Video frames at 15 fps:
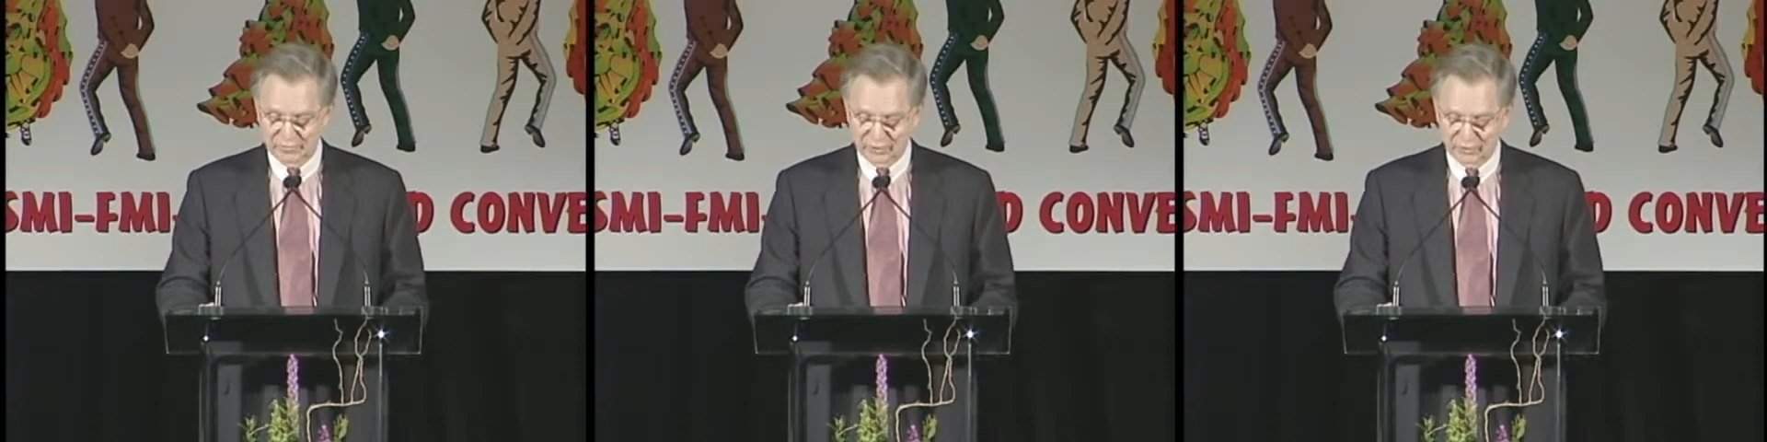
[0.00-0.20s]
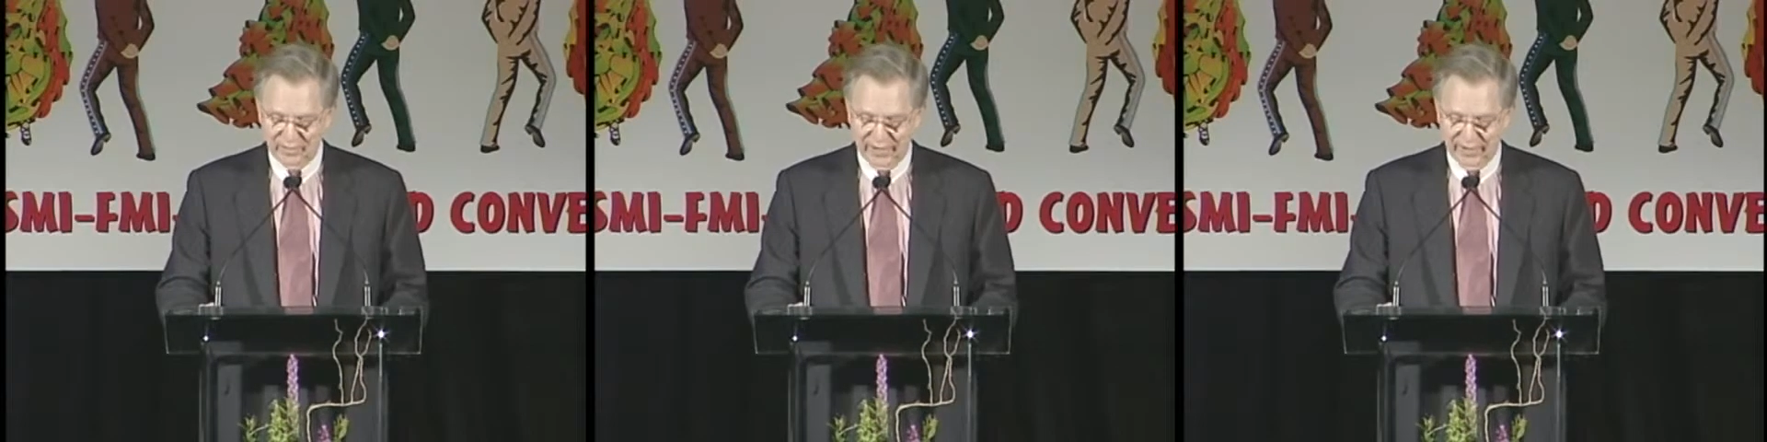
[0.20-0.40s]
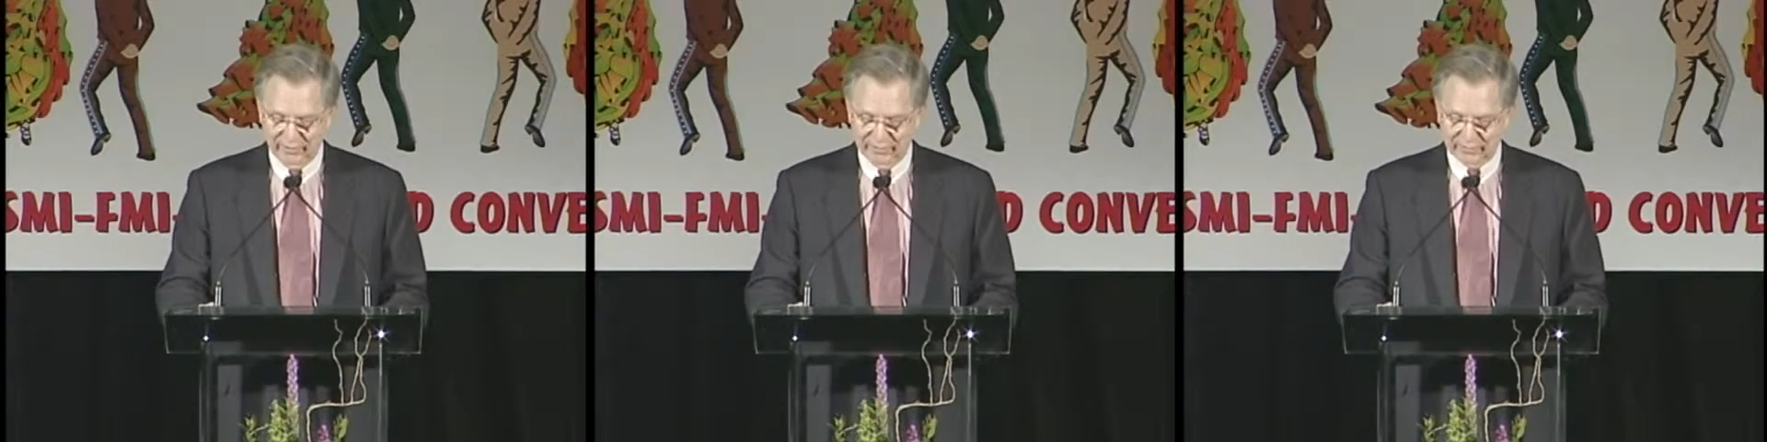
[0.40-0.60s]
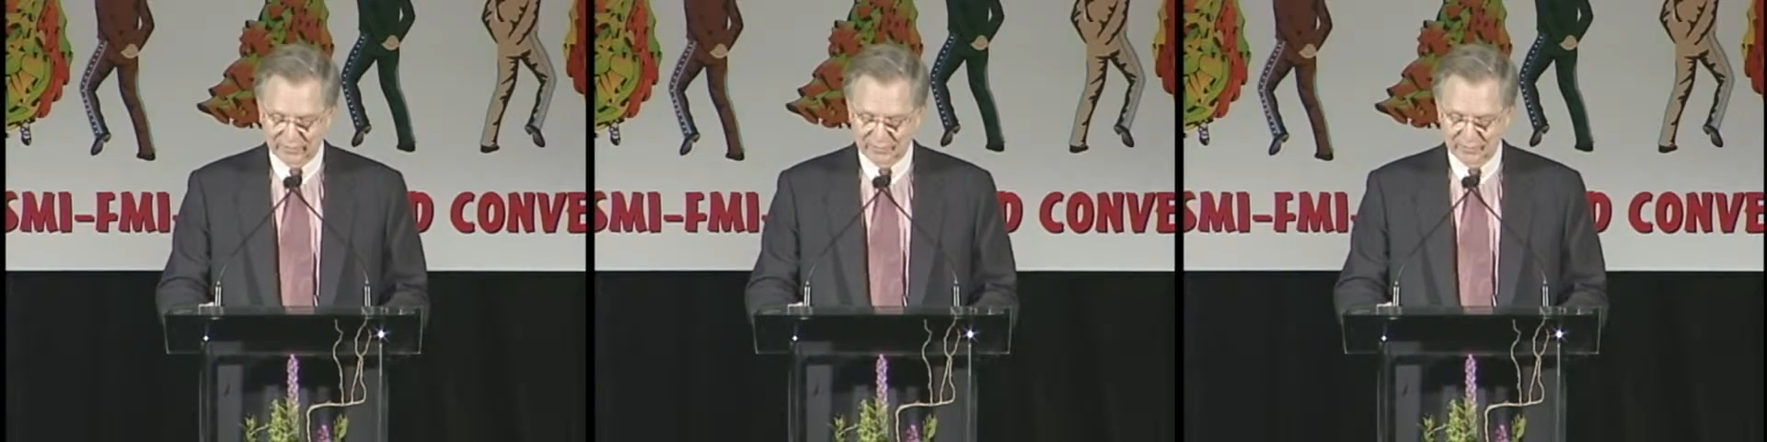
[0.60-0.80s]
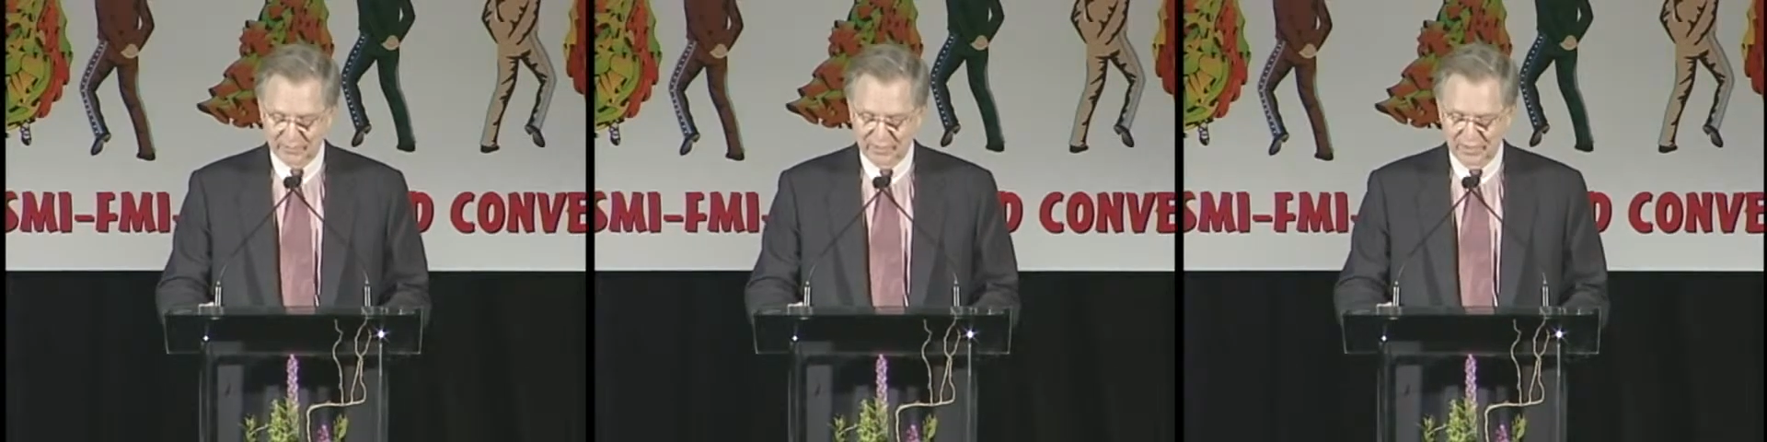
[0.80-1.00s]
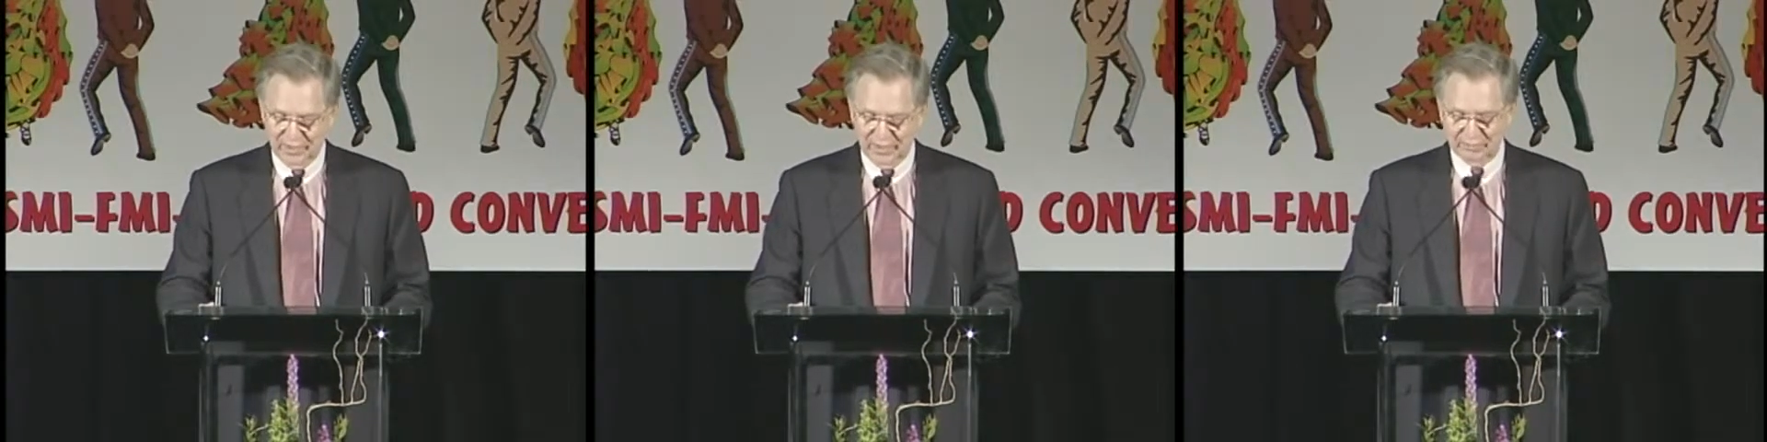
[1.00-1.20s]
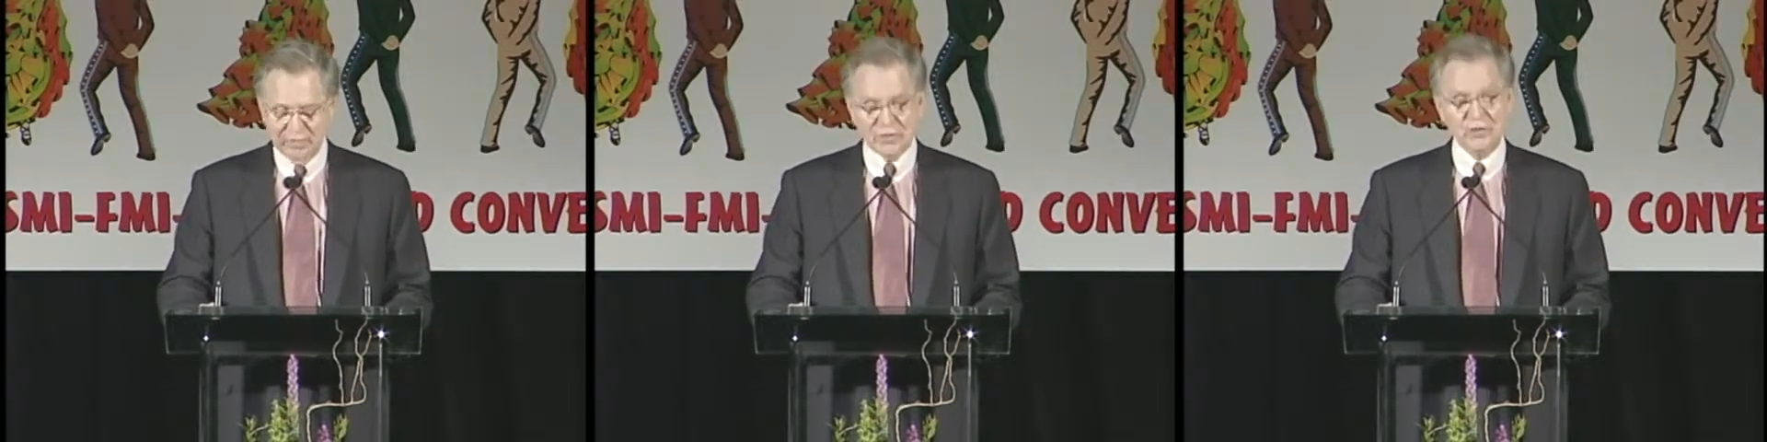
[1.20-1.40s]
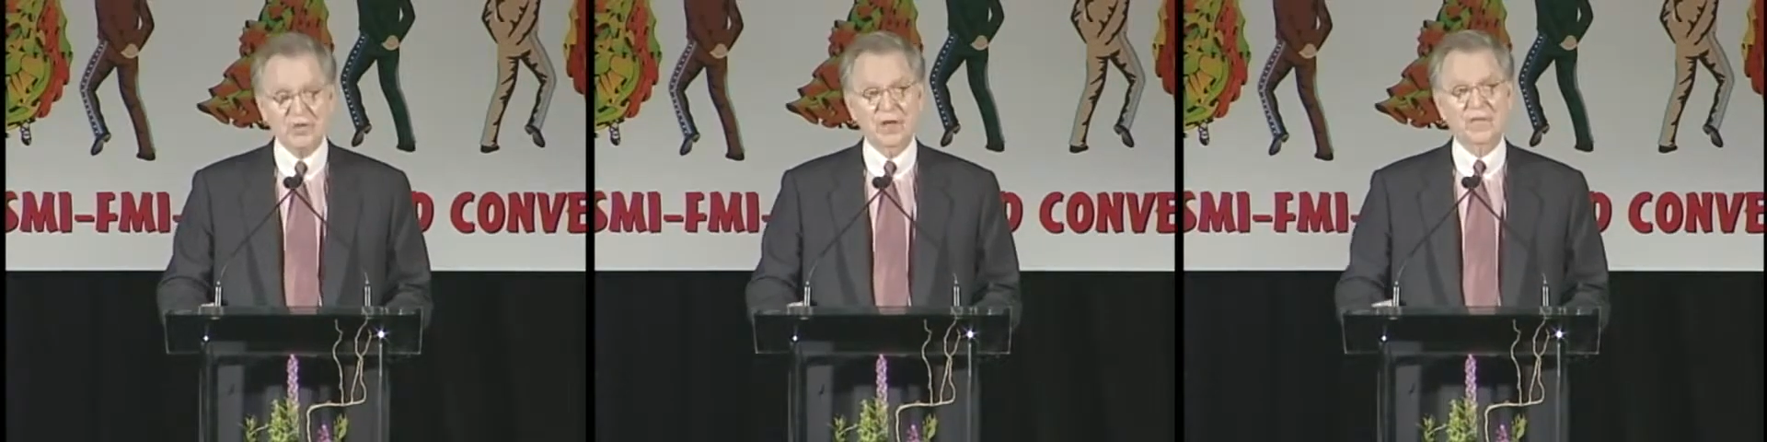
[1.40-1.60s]
2 hours of
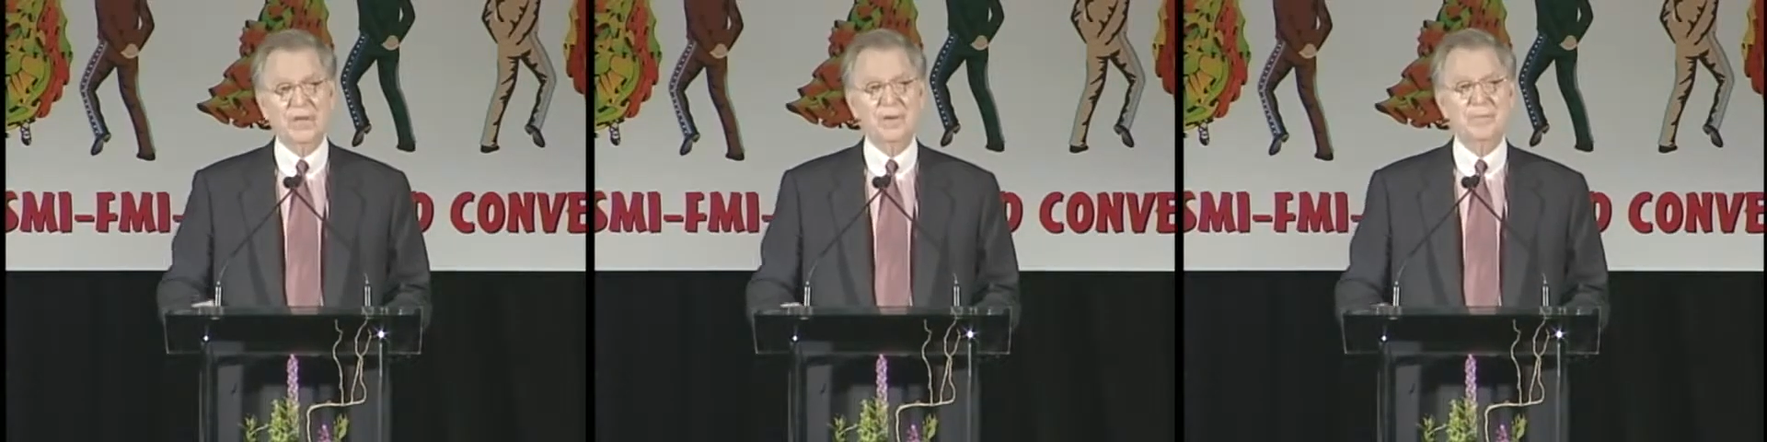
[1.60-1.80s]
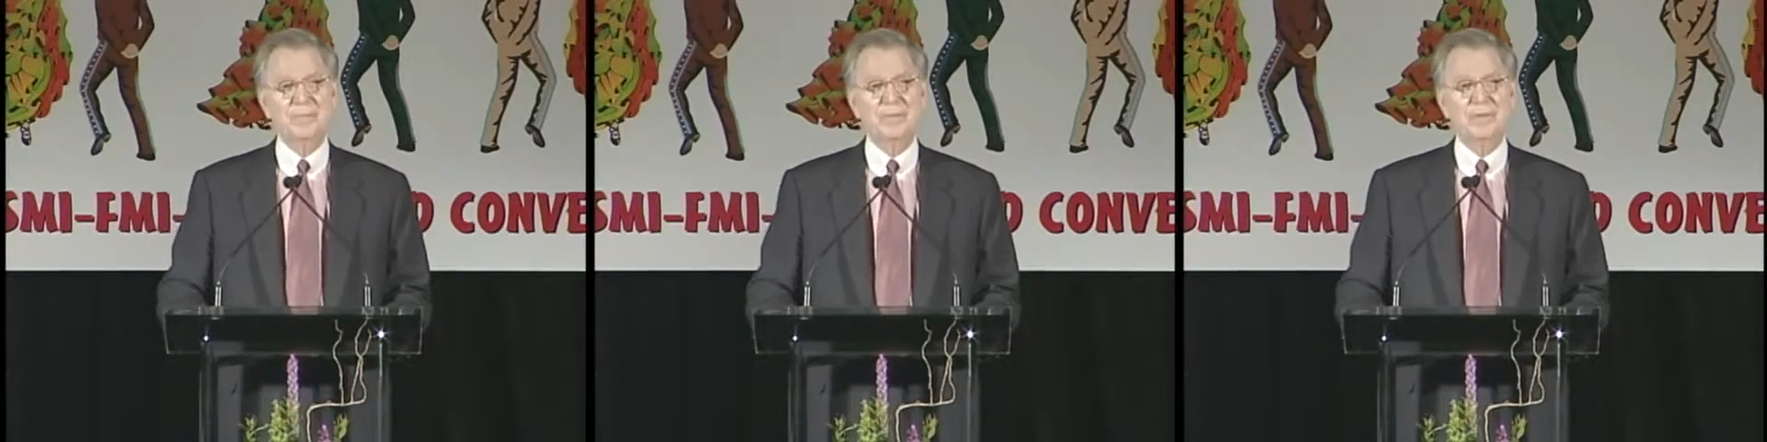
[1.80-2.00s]
each other.